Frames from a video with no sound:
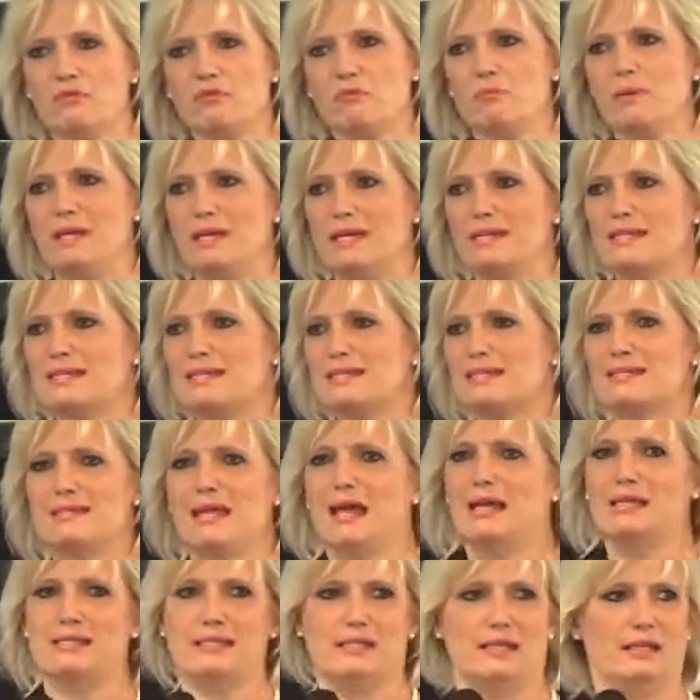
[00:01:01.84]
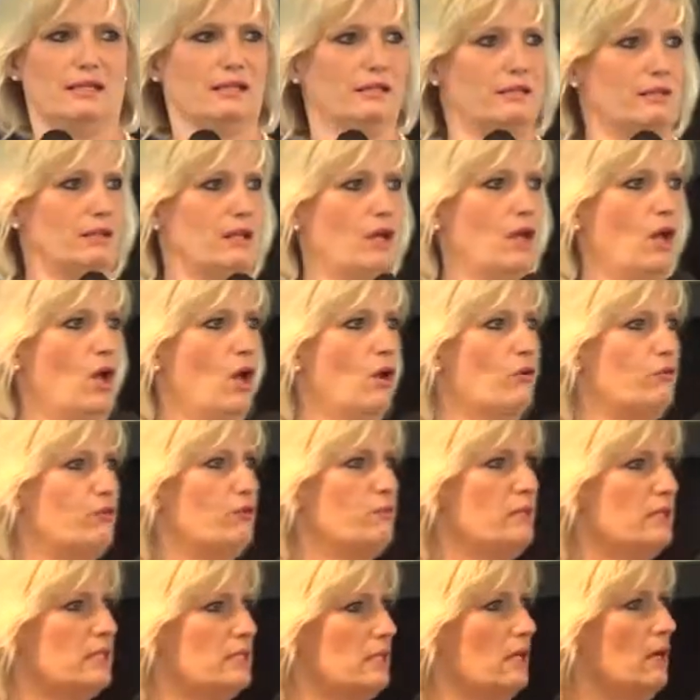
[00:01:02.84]
of being static,
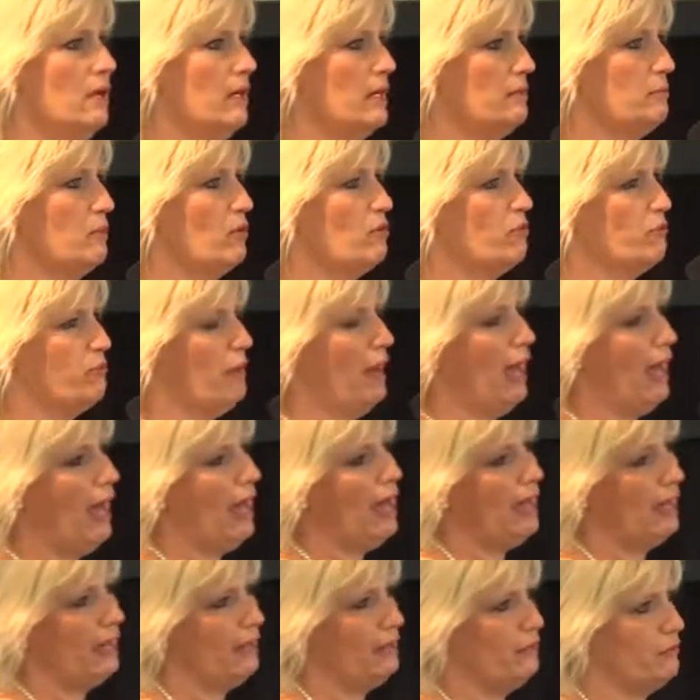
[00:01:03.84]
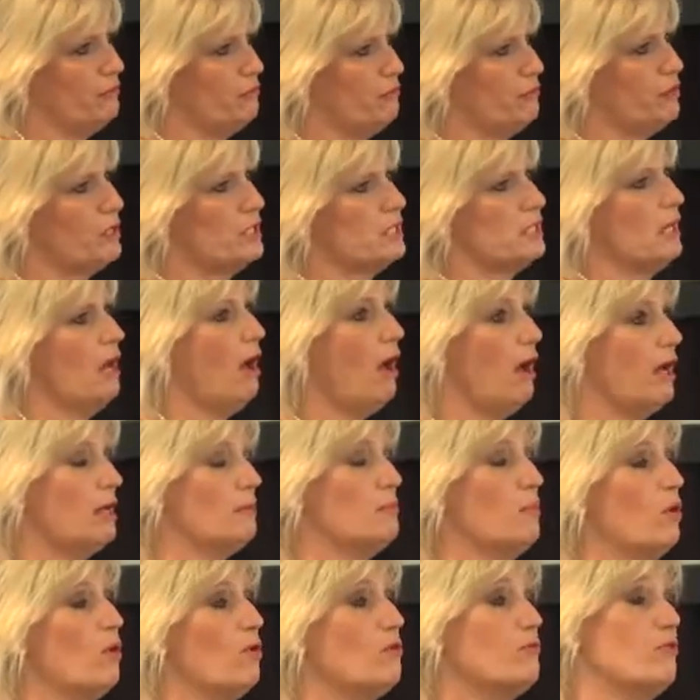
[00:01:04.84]
from a time of pain, for a
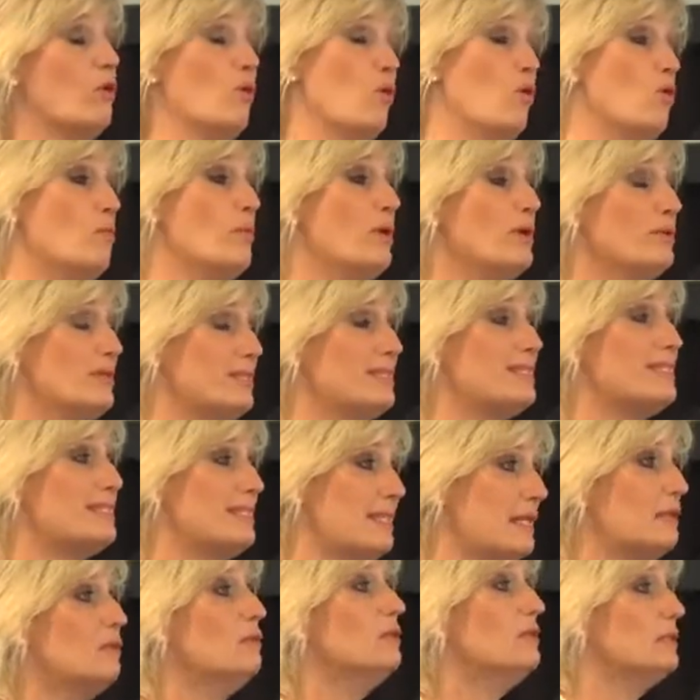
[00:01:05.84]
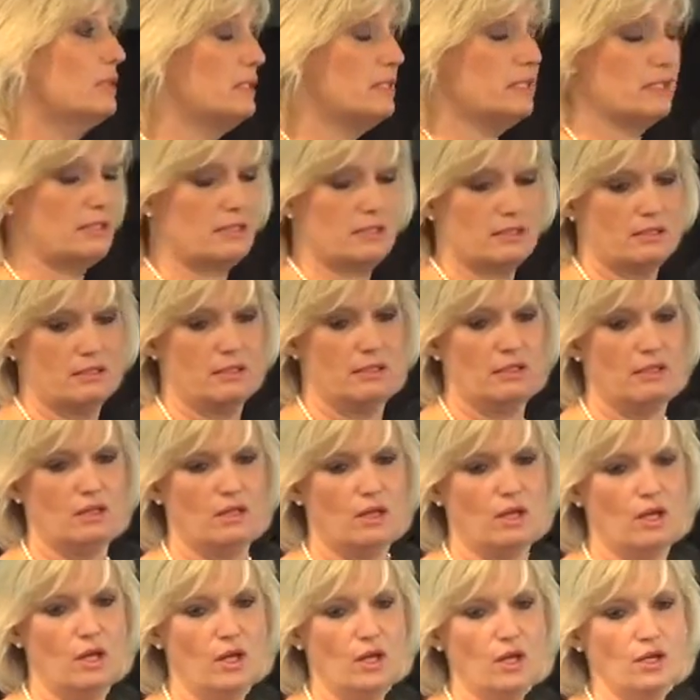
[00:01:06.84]
time of almost stillness,
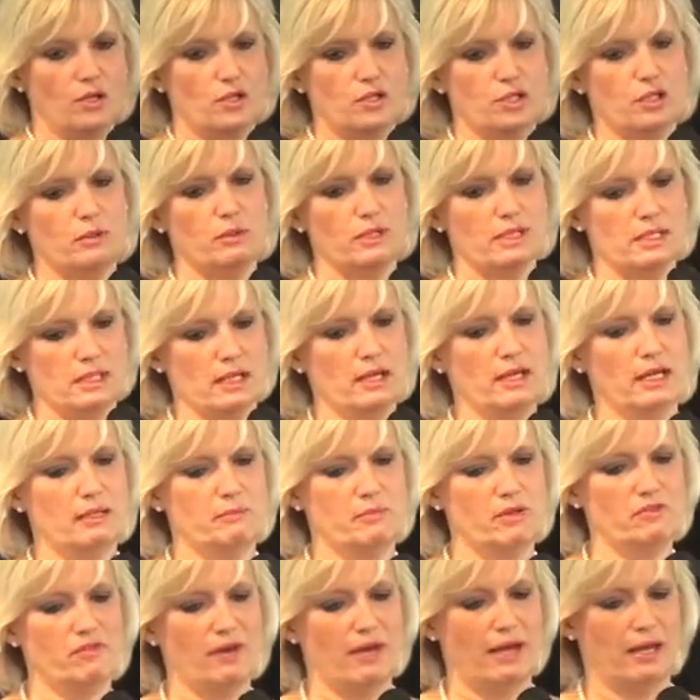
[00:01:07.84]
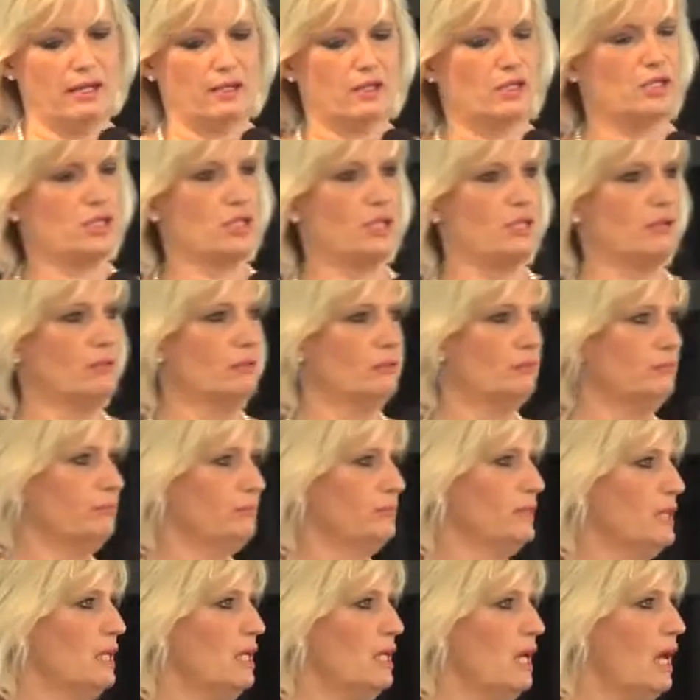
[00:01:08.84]
to a time of action.
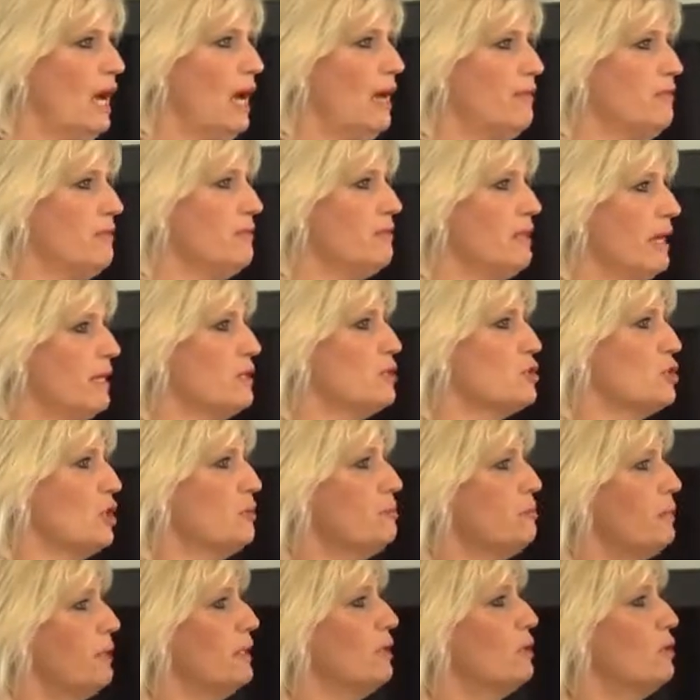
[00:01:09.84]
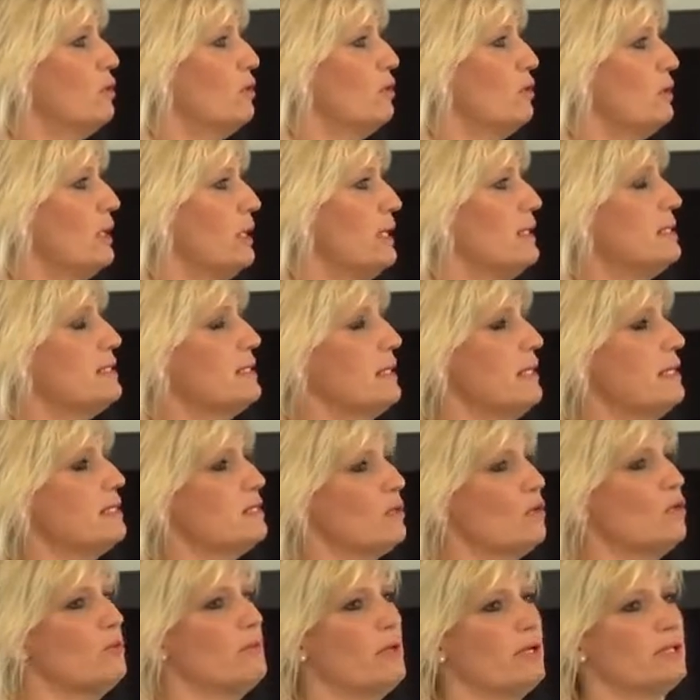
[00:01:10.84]
And that trumpet call is
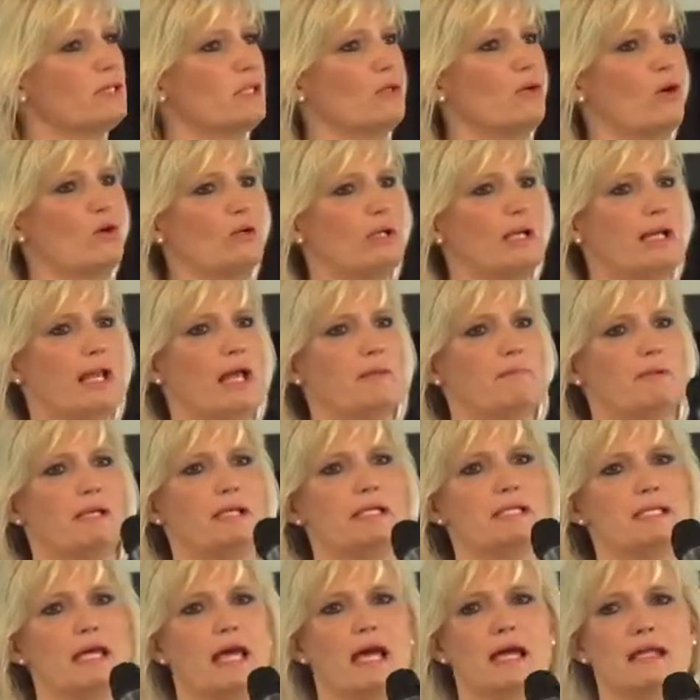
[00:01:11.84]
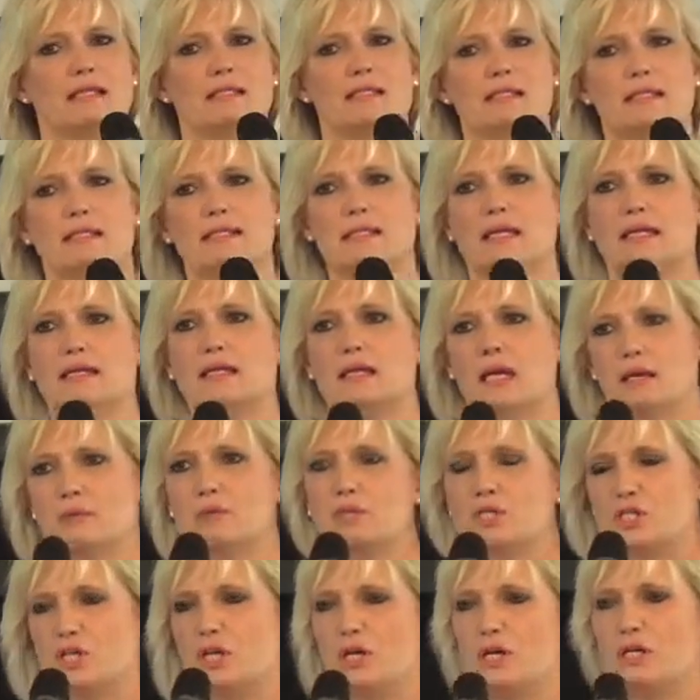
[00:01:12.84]
almost God clapping his hands and saying, come
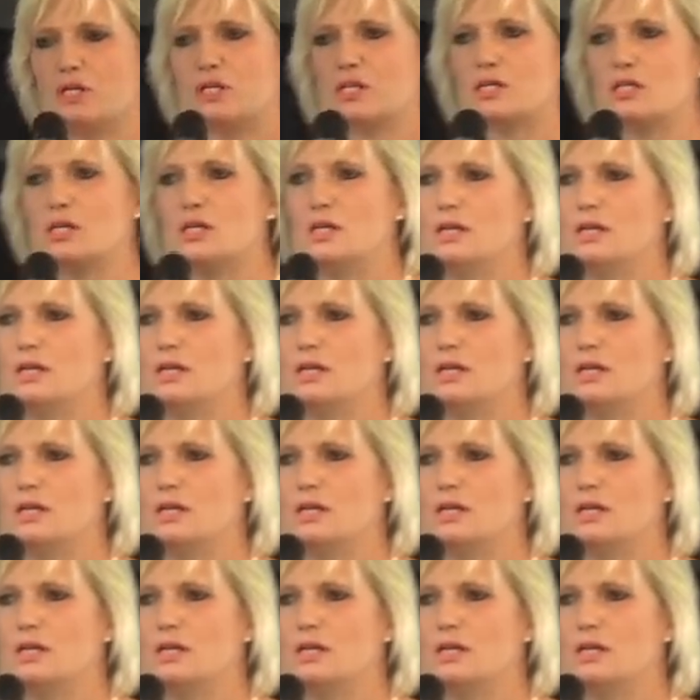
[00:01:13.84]
on, church,